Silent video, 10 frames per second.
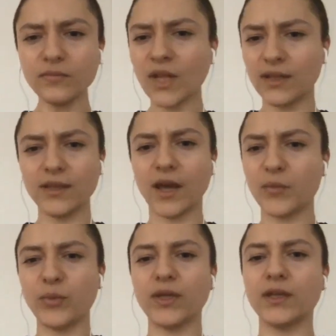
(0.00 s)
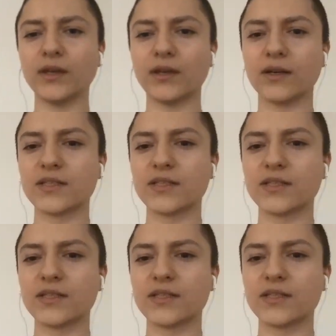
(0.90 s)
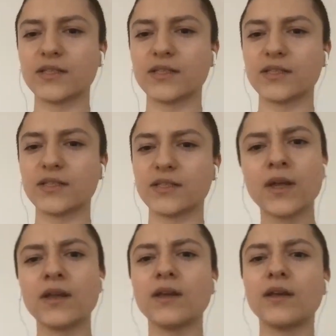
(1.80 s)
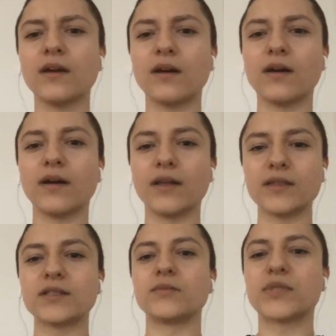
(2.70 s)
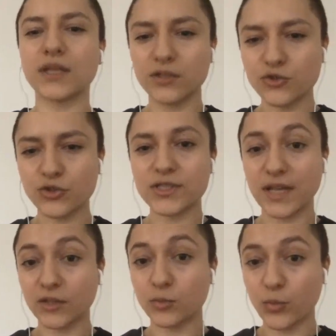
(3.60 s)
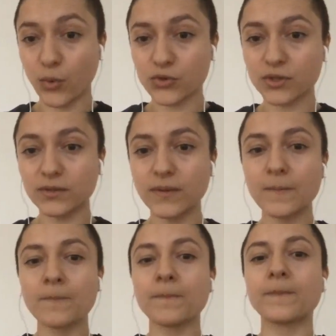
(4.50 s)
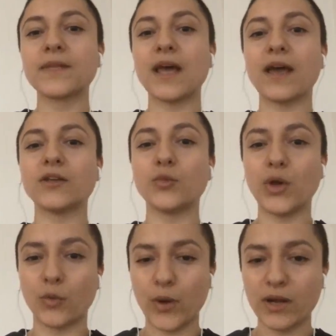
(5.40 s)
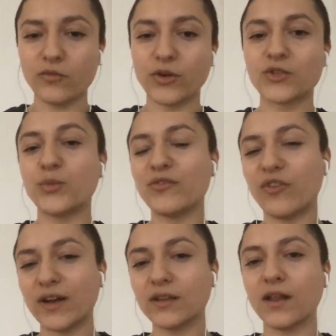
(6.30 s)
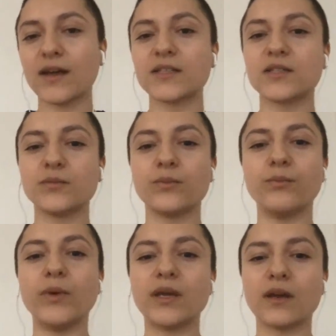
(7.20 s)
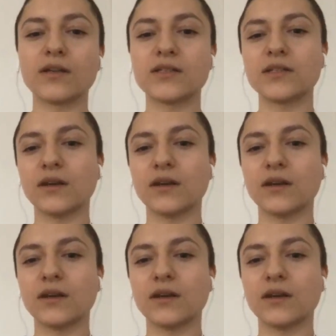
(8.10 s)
EIP 712. It's a signature standard proposal, and we are waiting for it to be finalized, because